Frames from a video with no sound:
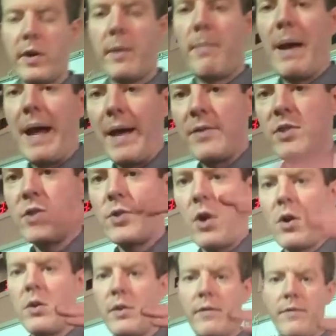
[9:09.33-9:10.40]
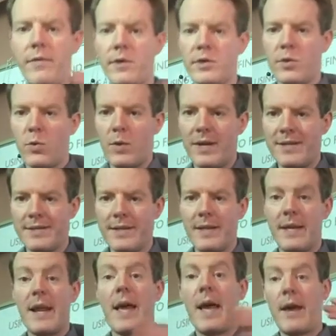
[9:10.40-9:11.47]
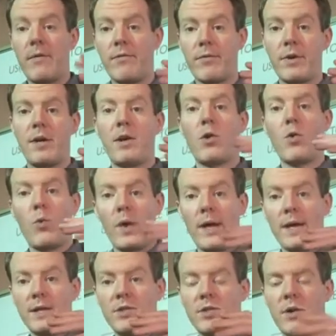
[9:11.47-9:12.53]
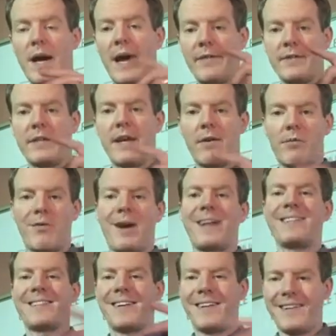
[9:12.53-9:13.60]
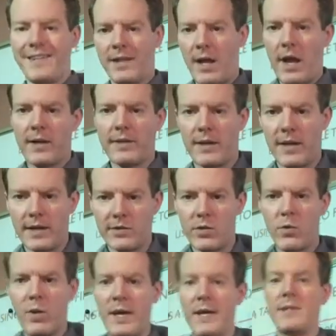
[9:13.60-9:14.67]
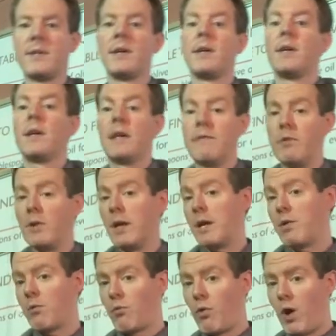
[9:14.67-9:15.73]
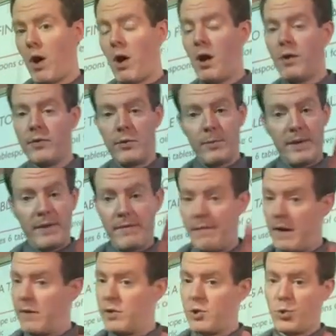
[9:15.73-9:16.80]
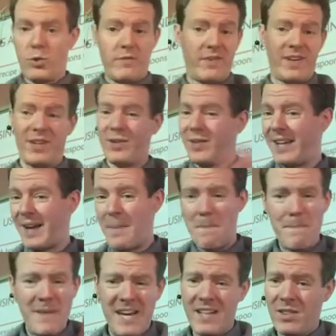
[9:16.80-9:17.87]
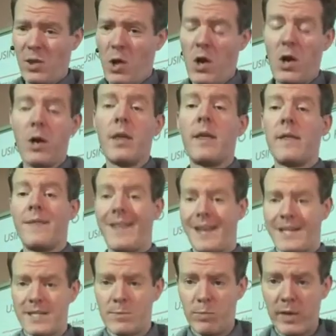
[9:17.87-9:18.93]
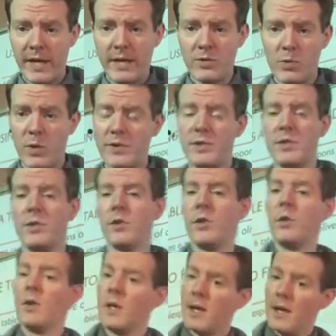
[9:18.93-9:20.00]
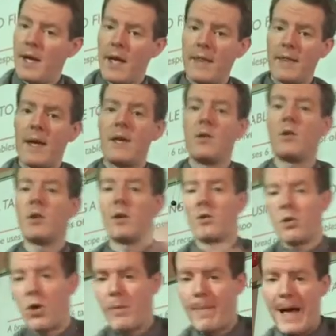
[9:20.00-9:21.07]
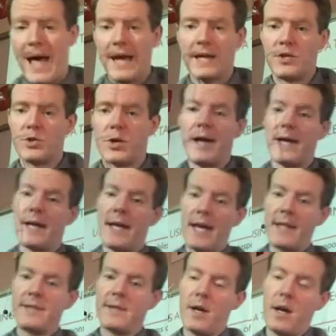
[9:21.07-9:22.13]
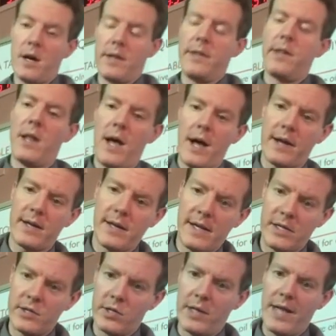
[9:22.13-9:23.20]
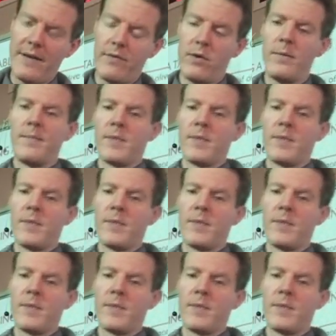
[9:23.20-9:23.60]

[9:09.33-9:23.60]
path, start on the first quiz, and then every quiz you'll have to get right to unlock the next quiz. If you get it wrong, there'll be a very short video, like a minute long, that explains what to do, and then you can go back and try again to unlock each level.